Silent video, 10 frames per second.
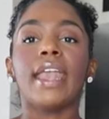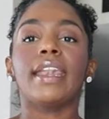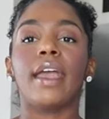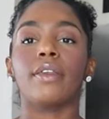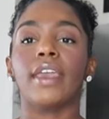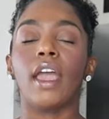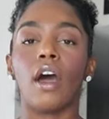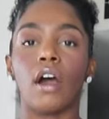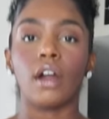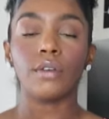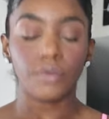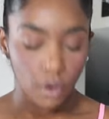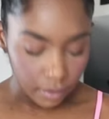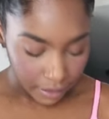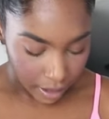Now, they are
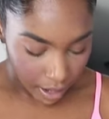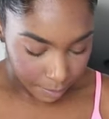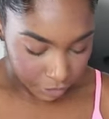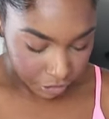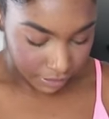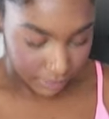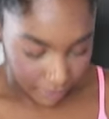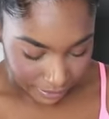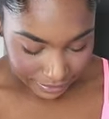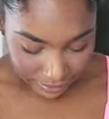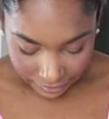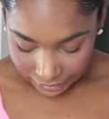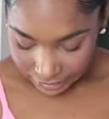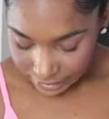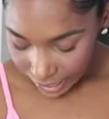rolling up just a
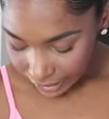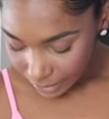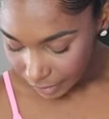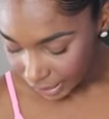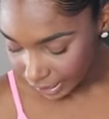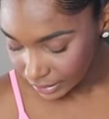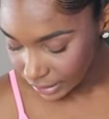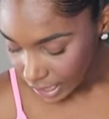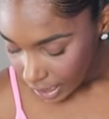teeny tiny bit,